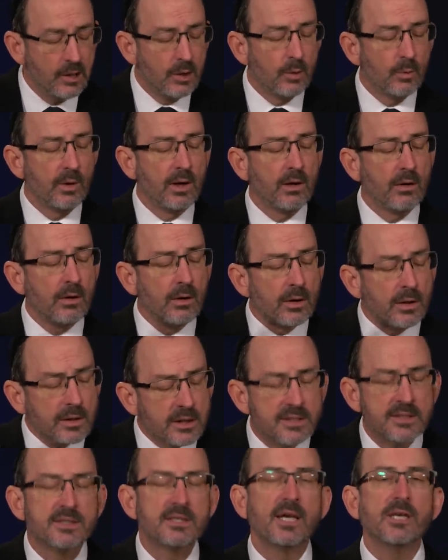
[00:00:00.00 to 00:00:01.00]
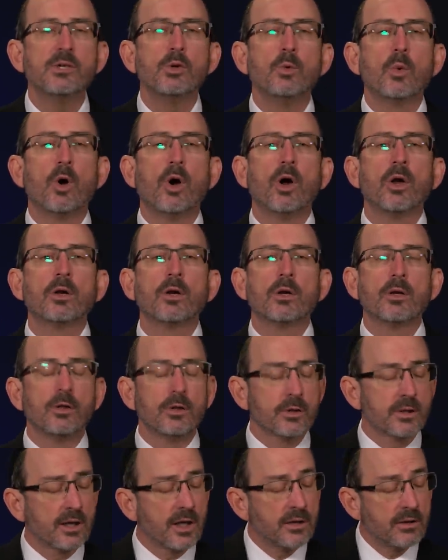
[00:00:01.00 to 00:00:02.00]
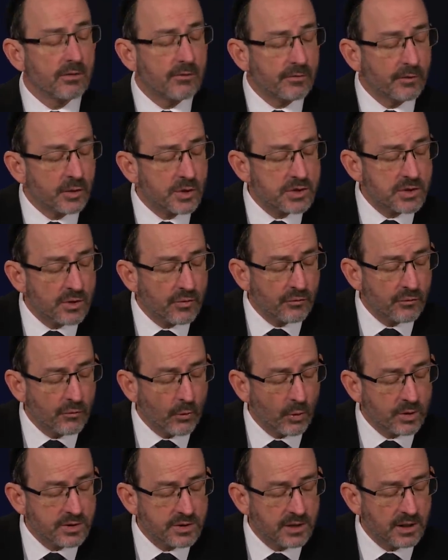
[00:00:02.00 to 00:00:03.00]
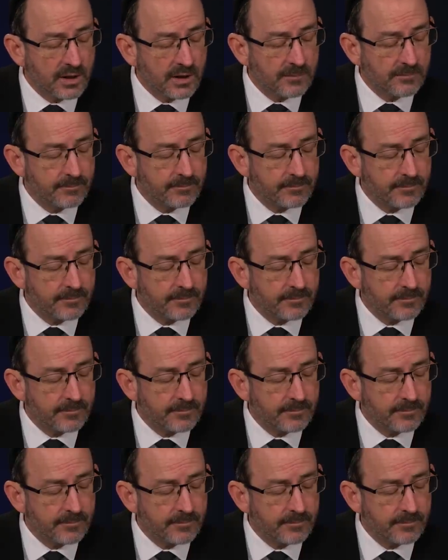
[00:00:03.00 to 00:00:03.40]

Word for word: Well, Continue on, look at verse 14.